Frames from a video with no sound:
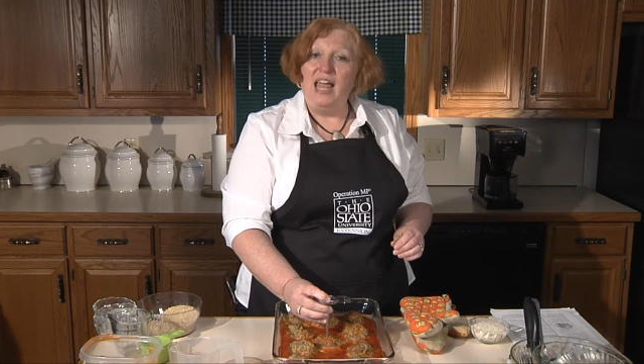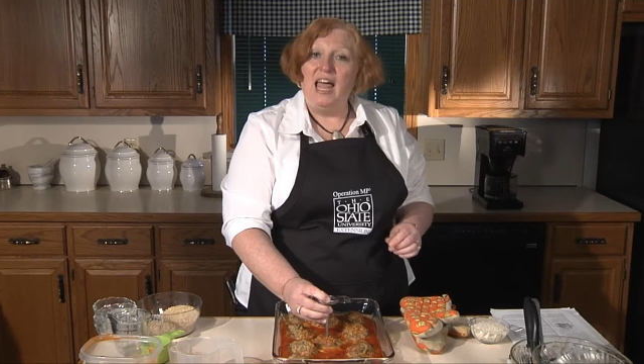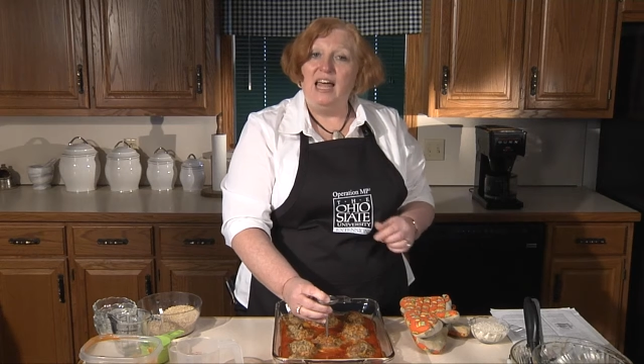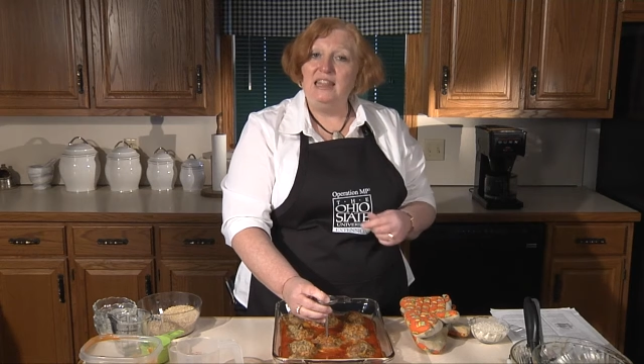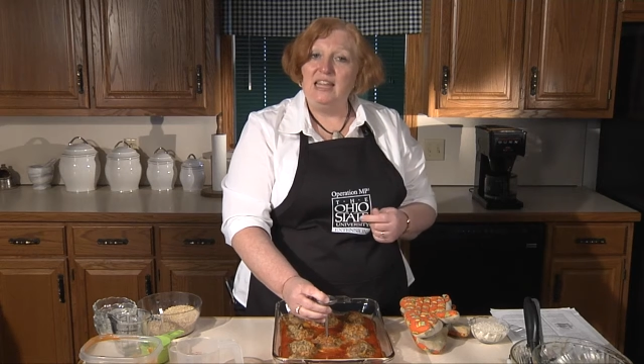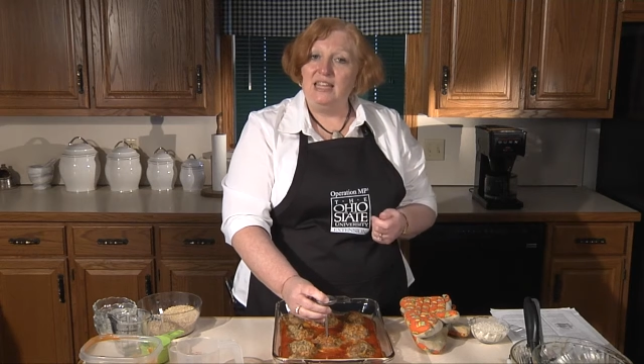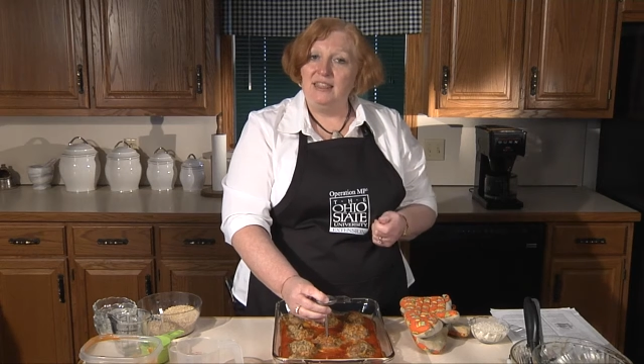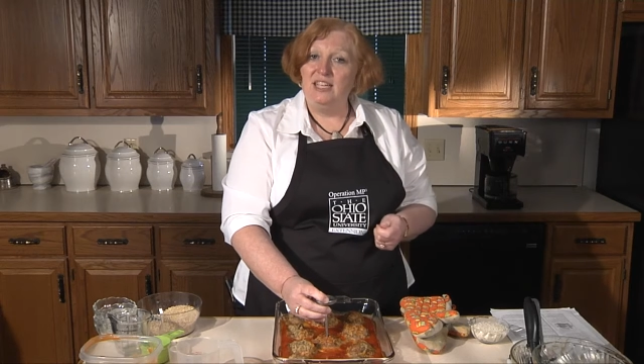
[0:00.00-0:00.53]

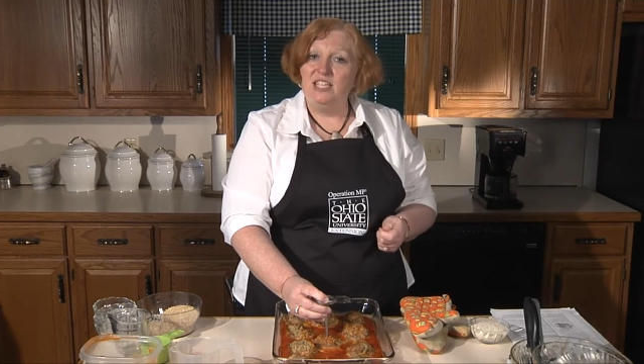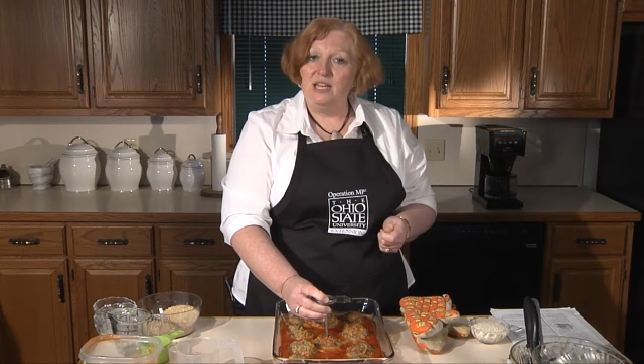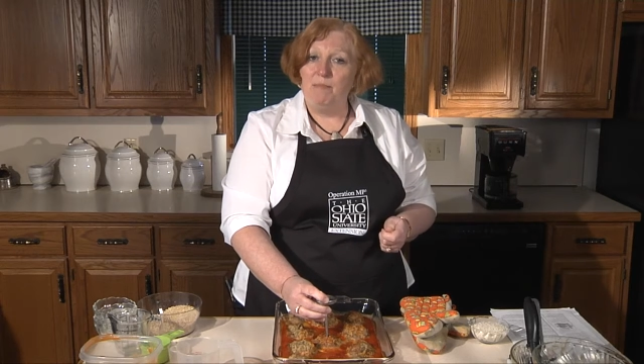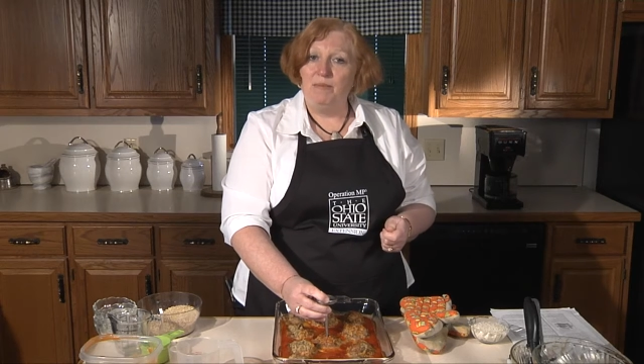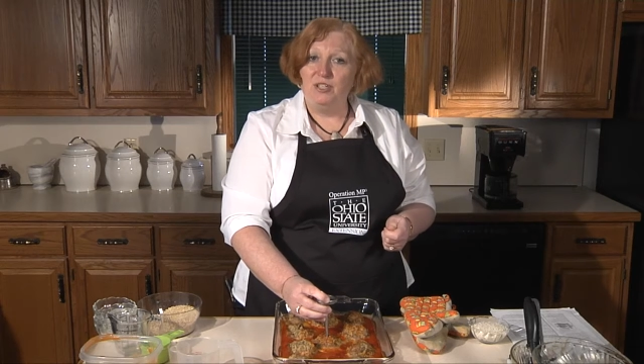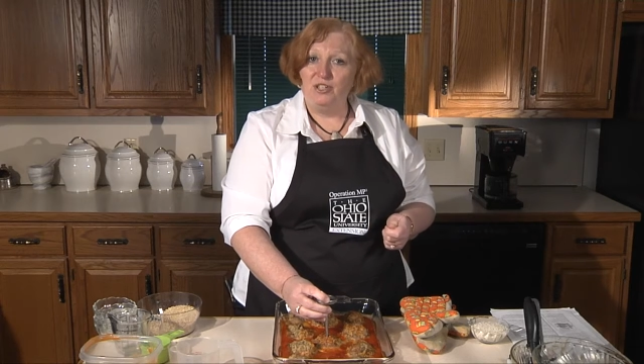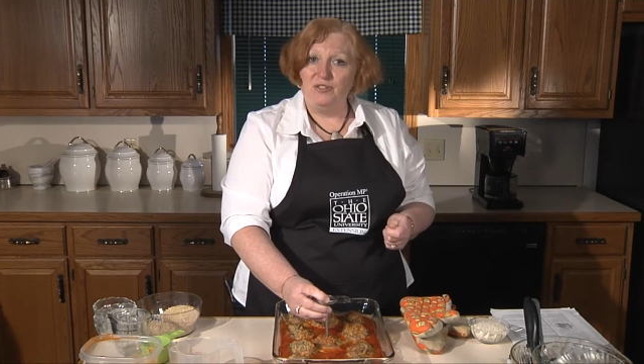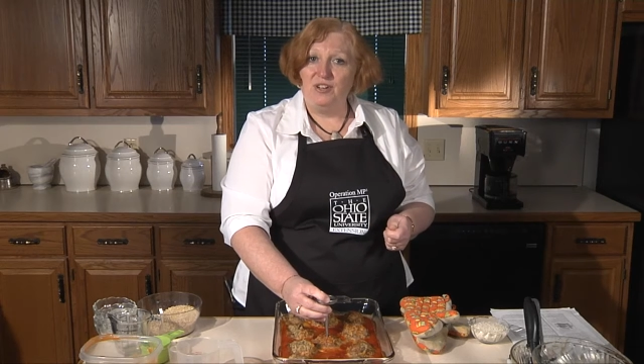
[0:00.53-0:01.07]
and let the
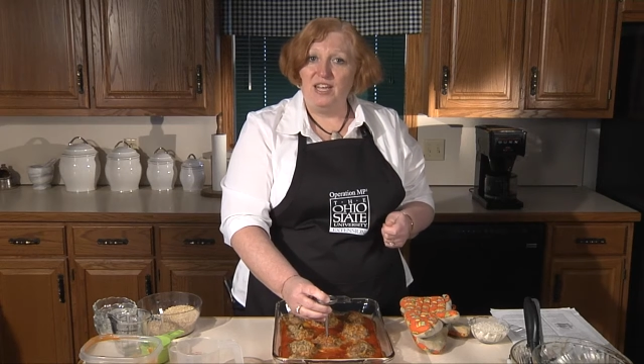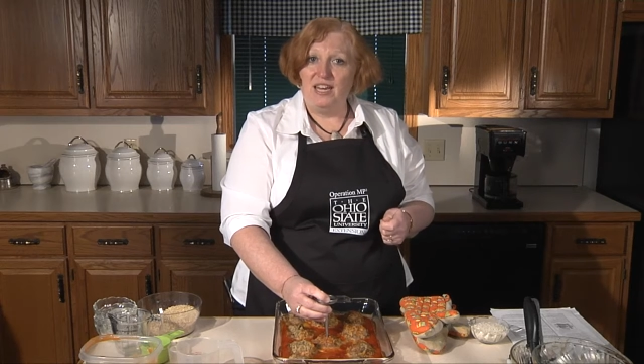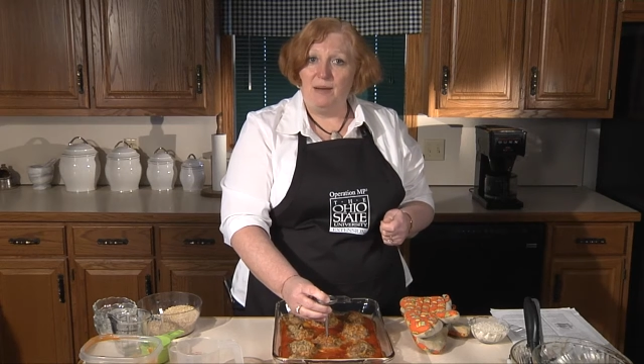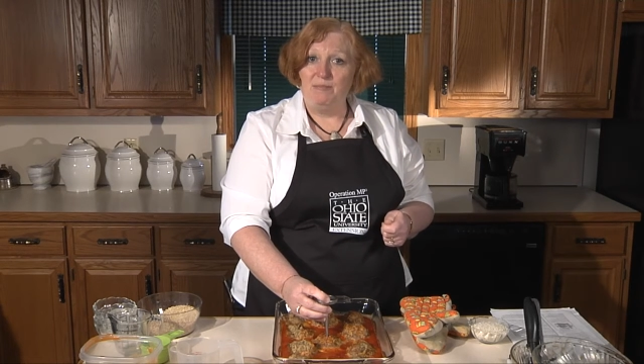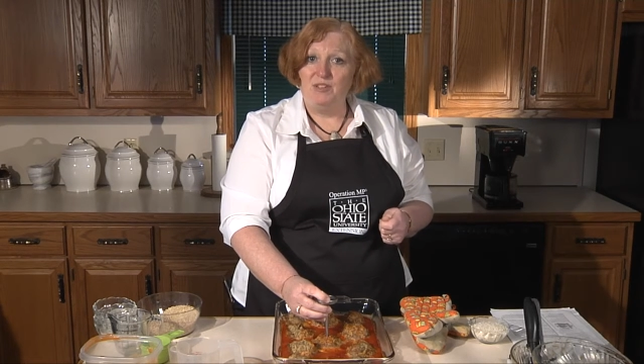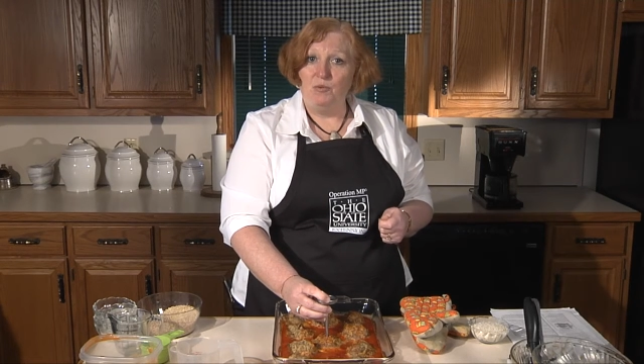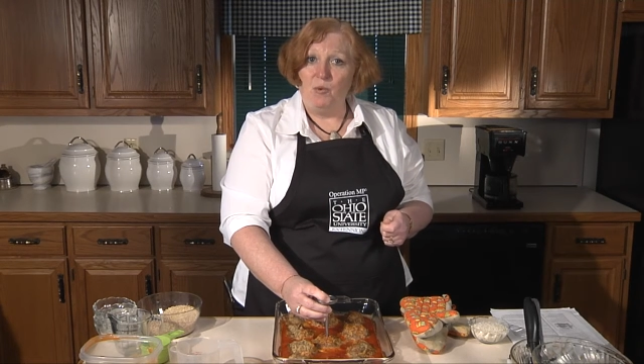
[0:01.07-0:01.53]
temperature get up to